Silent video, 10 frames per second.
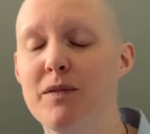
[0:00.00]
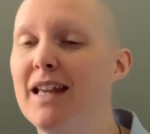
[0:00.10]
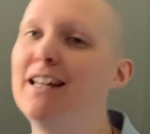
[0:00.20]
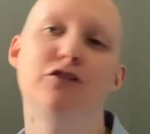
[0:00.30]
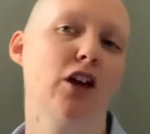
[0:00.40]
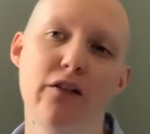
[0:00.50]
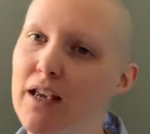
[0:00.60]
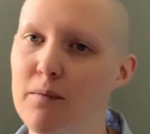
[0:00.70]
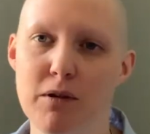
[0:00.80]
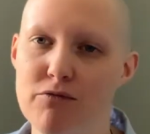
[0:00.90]
Now, don't
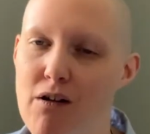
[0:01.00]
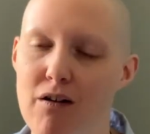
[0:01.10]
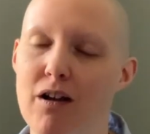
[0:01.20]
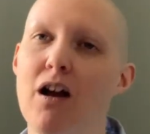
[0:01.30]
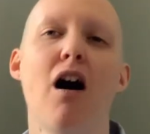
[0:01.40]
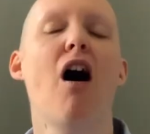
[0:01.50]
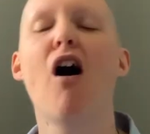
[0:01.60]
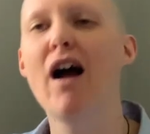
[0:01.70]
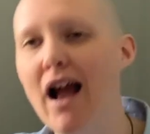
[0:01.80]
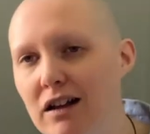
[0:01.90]
get me wrong,
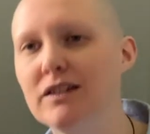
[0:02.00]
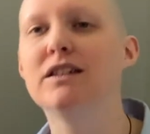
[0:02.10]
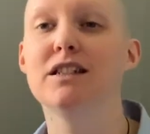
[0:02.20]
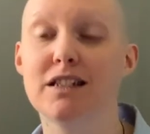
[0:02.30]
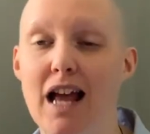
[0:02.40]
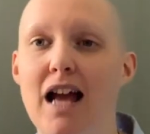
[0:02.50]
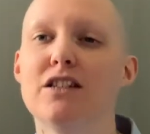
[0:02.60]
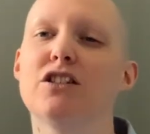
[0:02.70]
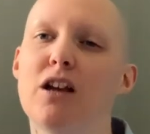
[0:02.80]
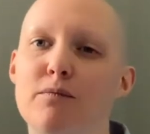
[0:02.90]
I understand
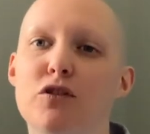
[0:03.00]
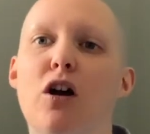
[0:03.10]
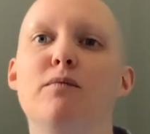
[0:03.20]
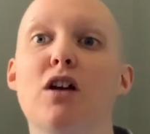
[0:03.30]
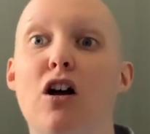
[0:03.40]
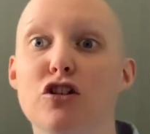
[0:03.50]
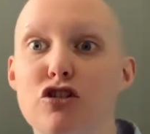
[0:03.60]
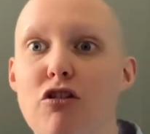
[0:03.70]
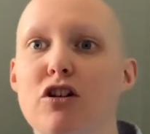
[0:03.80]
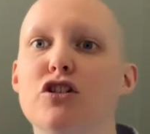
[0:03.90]
sometimes our
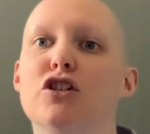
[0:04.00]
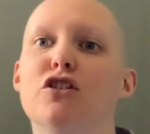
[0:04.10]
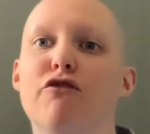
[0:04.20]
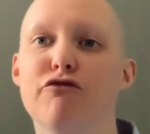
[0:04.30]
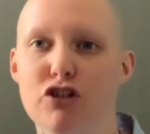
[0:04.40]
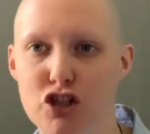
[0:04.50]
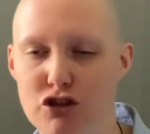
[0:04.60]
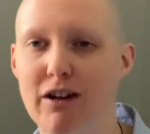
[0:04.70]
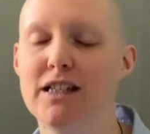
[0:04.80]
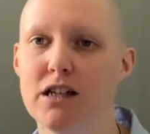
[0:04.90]
structures
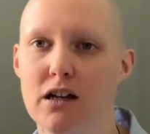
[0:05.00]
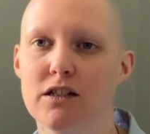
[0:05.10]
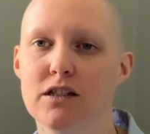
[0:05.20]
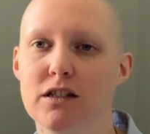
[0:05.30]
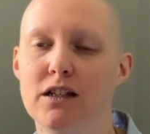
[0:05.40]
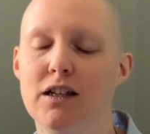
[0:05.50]
frustrate us,